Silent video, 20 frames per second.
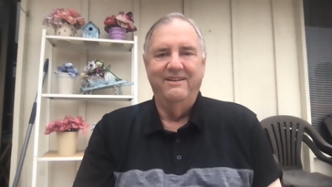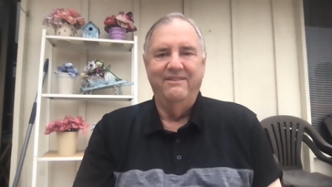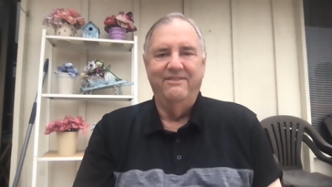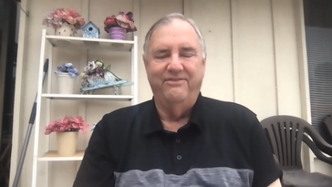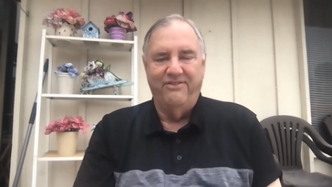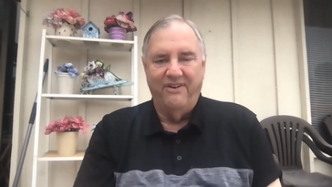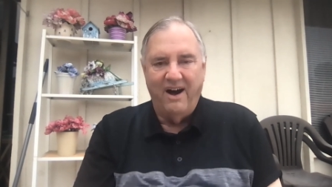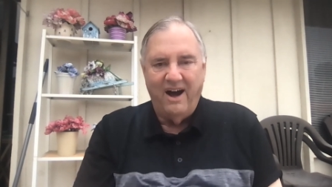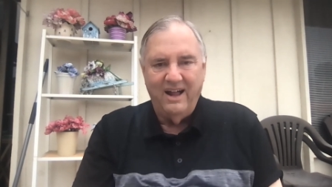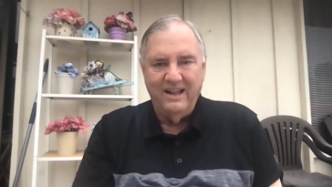
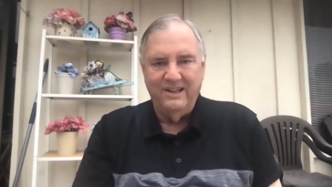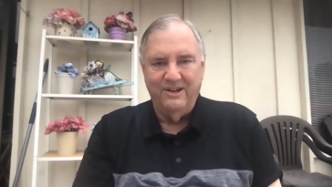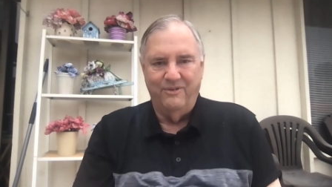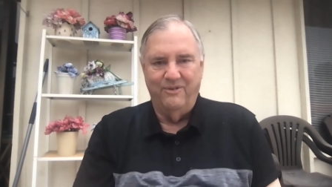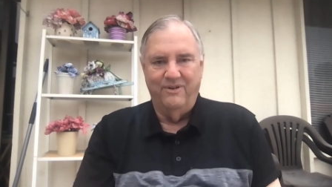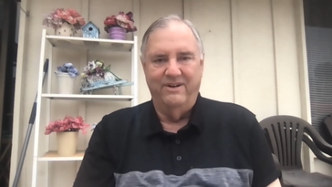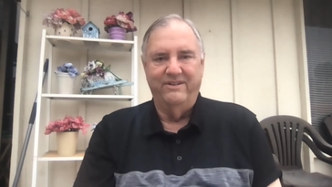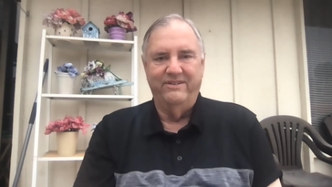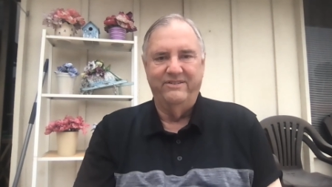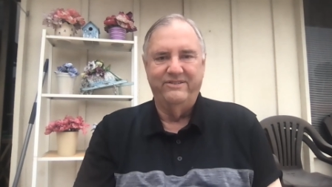
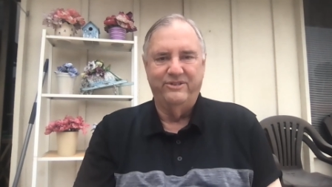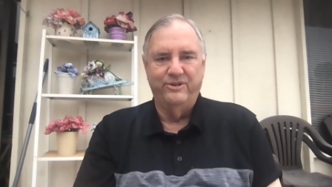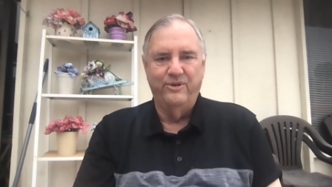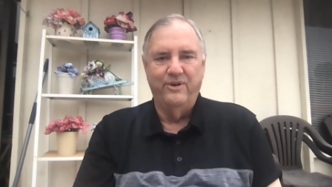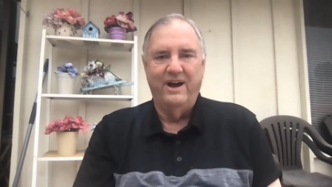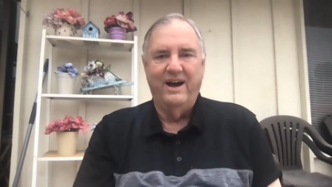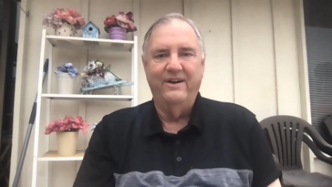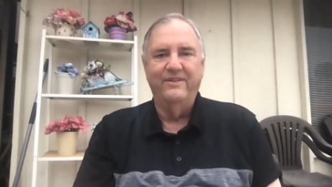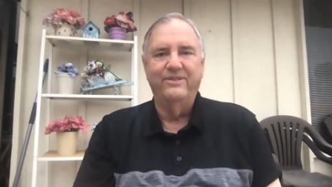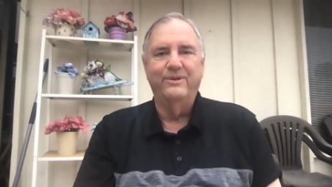followers
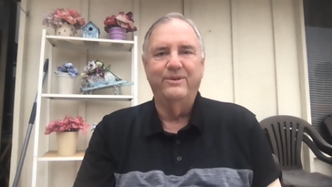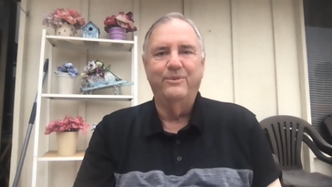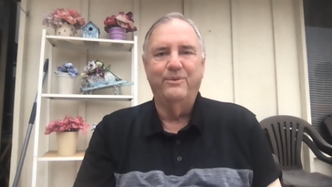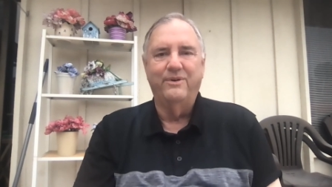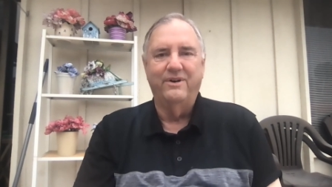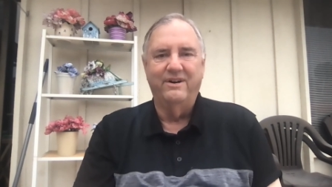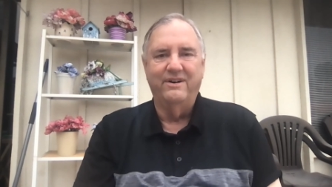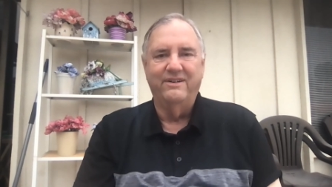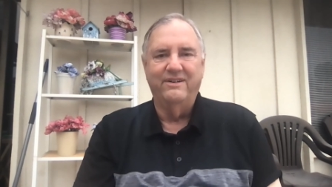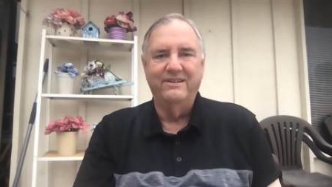throughout the
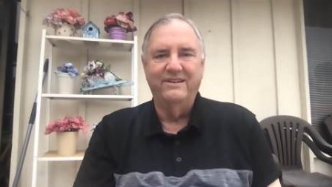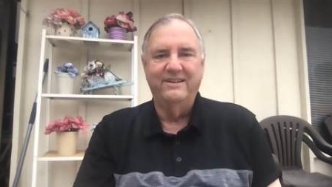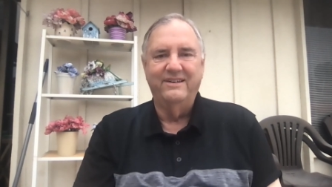world,